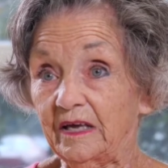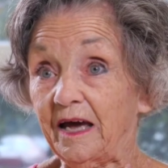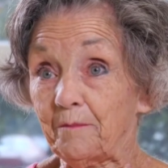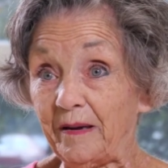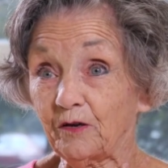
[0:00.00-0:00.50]

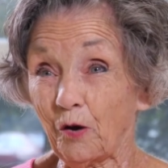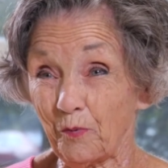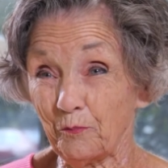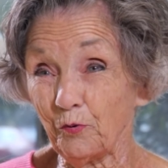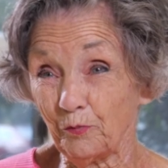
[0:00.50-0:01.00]
I made a
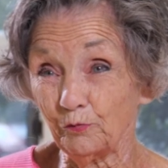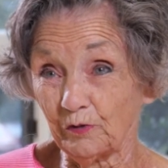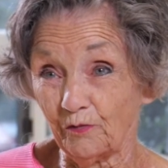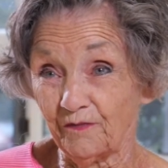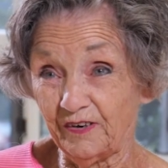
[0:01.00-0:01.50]
couple boo-boos
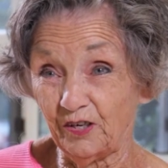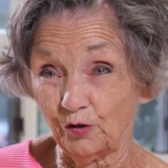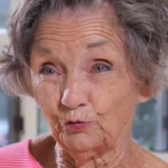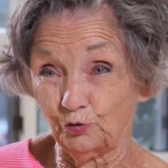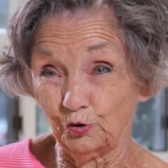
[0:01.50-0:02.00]
on the
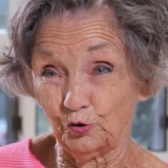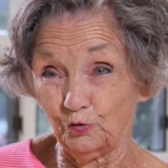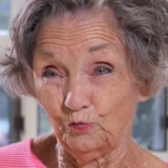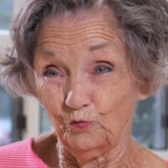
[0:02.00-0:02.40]
video too.